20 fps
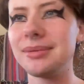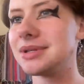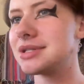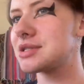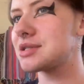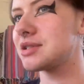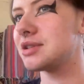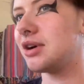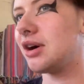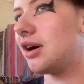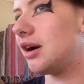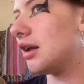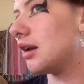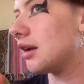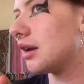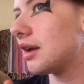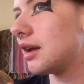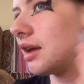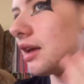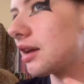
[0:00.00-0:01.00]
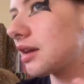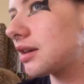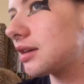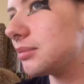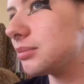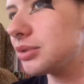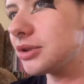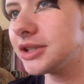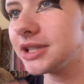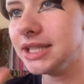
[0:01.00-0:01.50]
It's not
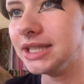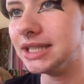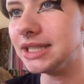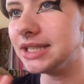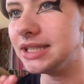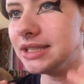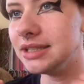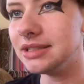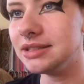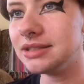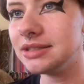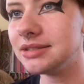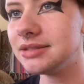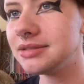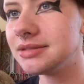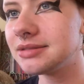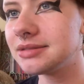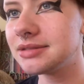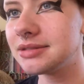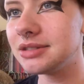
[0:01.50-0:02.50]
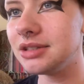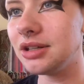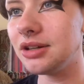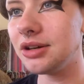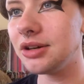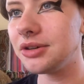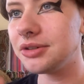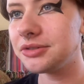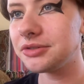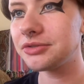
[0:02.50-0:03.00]
completely, you
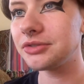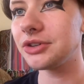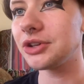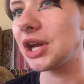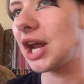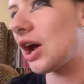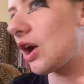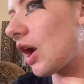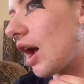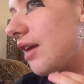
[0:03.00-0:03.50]
know, filled out.